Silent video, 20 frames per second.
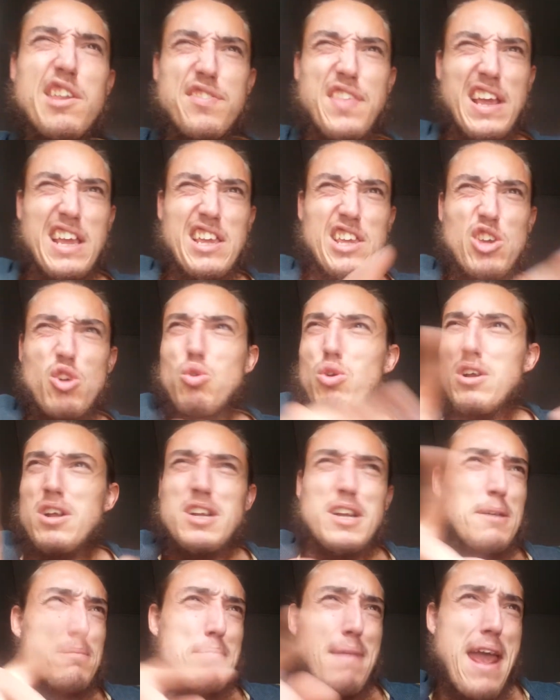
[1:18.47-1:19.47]
Think you
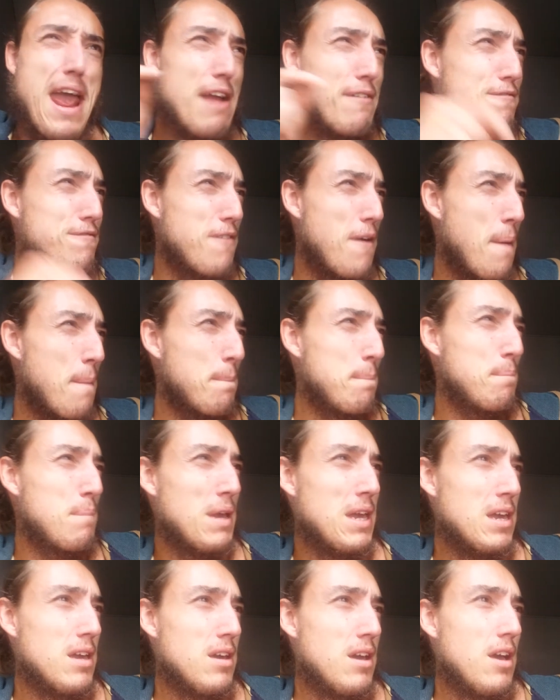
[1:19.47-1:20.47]
can command from
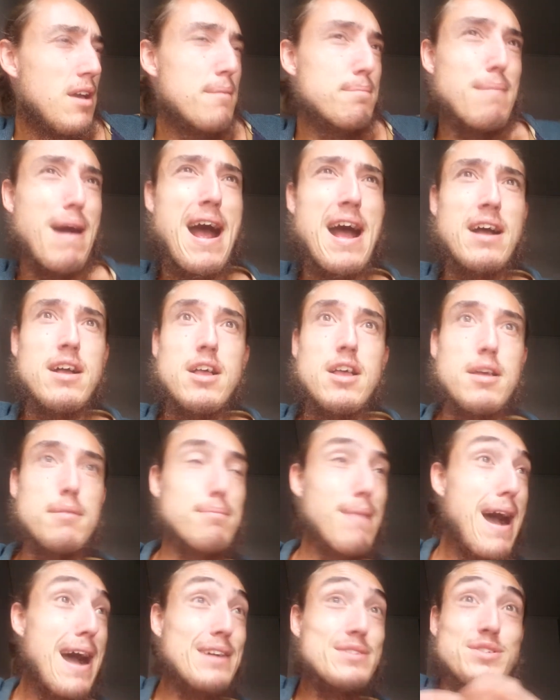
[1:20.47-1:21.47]
me?
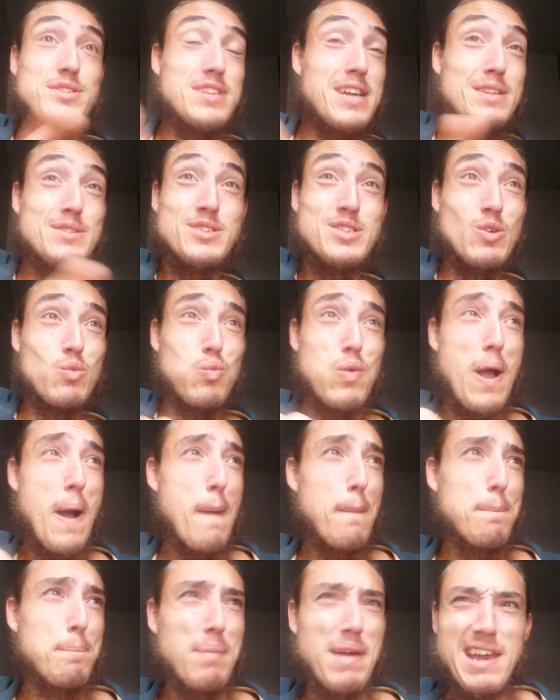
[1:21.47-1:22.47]
My sense of
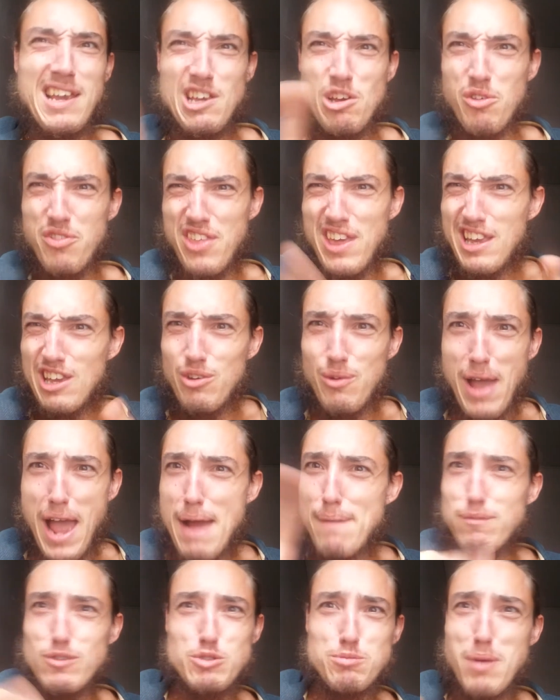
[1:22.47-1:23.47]
well-being, you think you
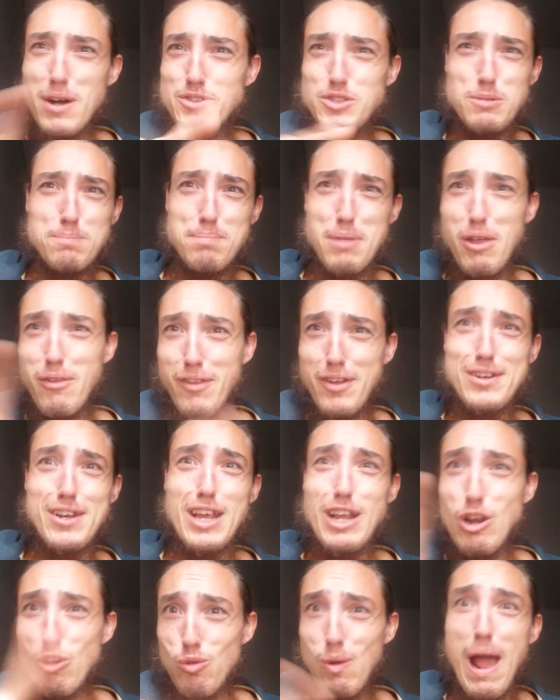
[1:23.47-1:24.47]
have
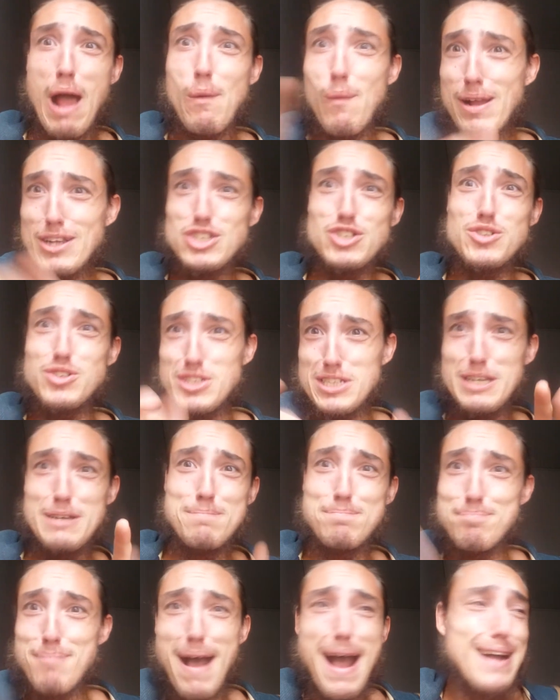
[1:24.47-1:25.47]
responsibility on how I should see
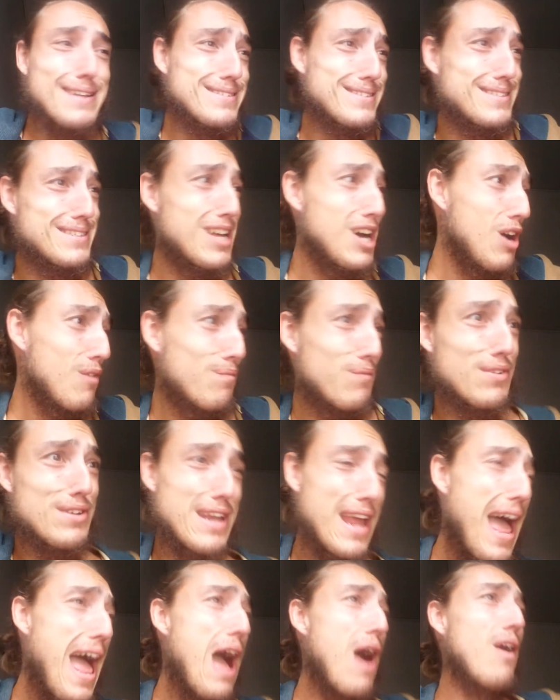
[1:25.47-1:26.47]
myself
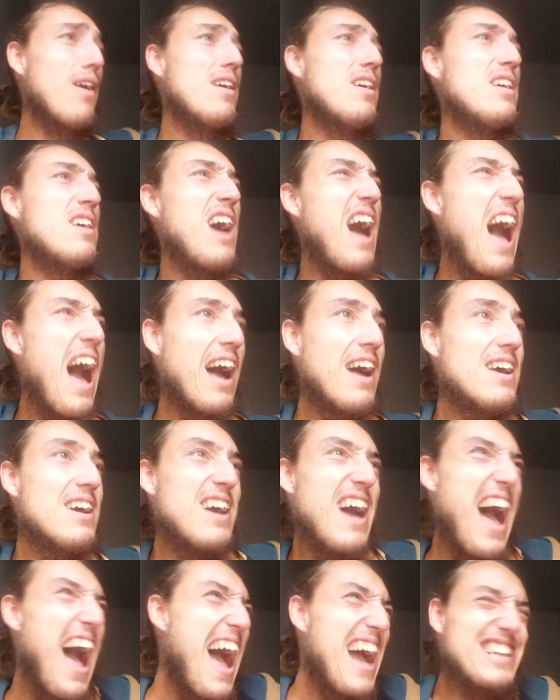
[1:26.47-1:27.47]
and how
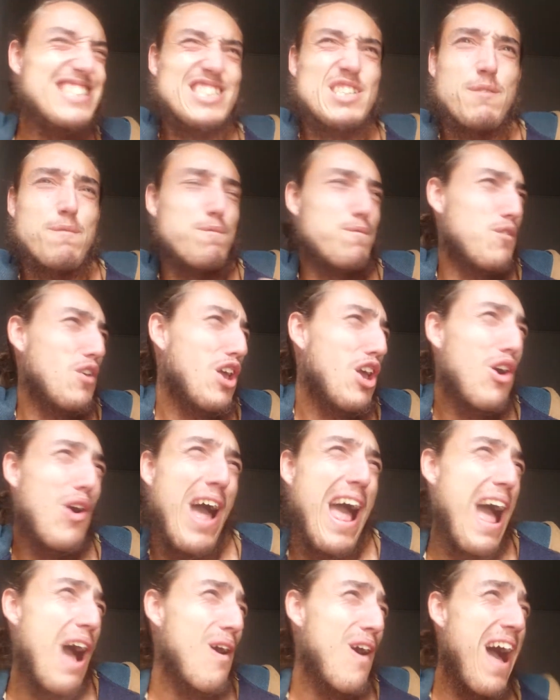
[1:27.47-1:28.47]
I should feel,
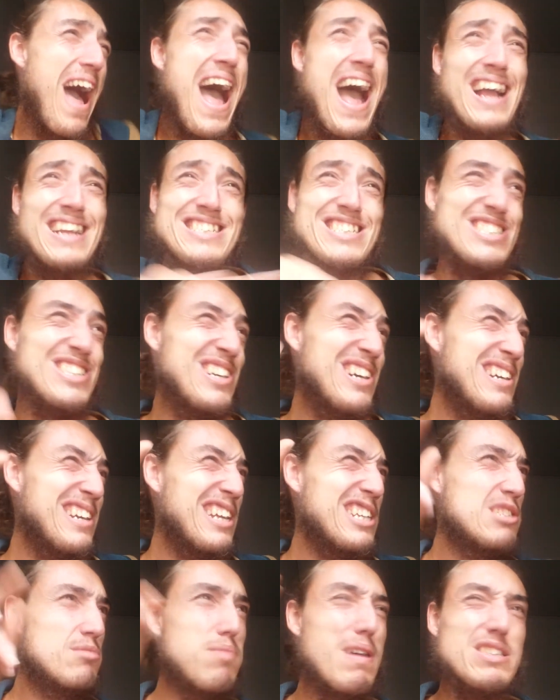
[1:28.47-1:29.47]
how I
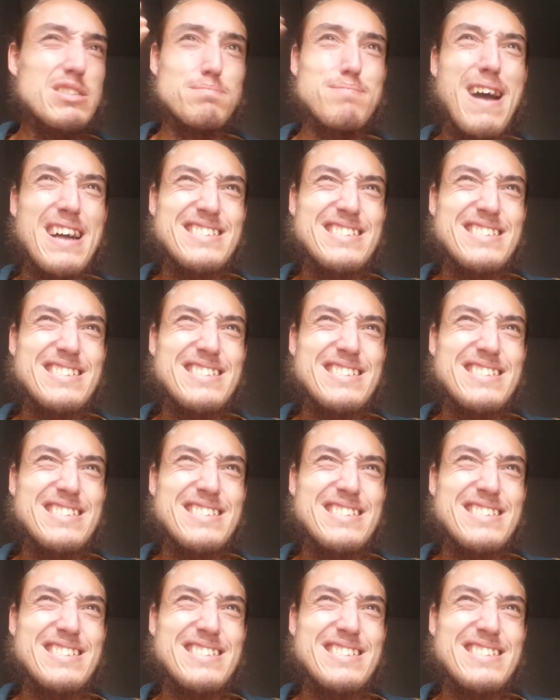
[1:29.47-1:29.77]
should express